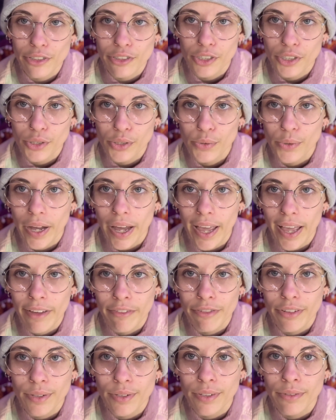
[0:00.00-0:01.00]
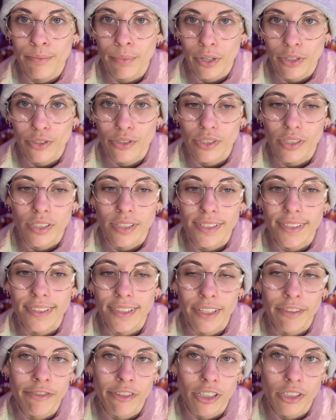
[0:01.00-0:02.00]
to every person's
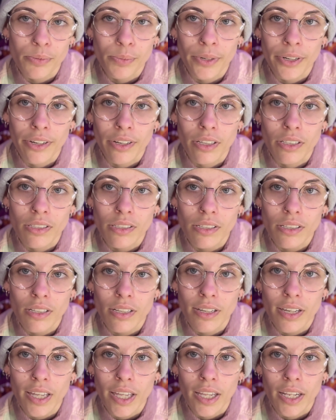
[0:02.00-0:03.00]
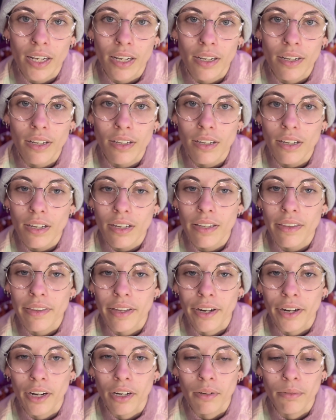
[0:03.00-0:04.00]
lived experience in
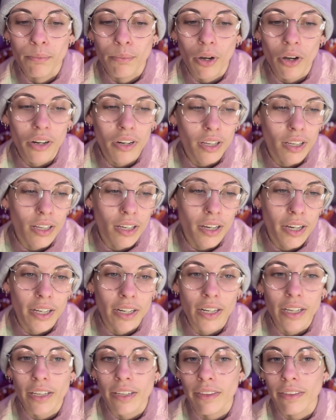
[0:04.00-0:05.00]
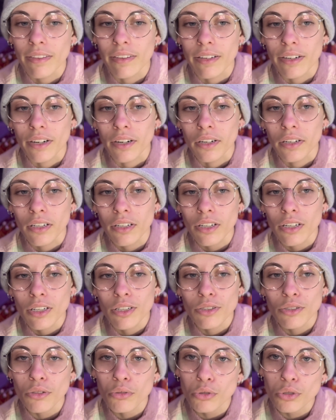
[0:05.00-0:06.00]
their body and in their
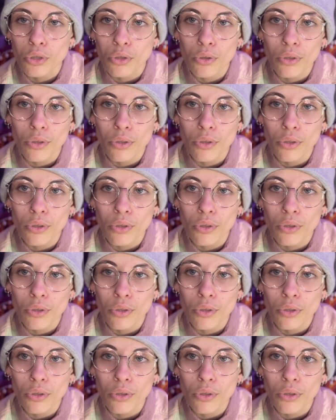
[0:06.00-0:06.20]
social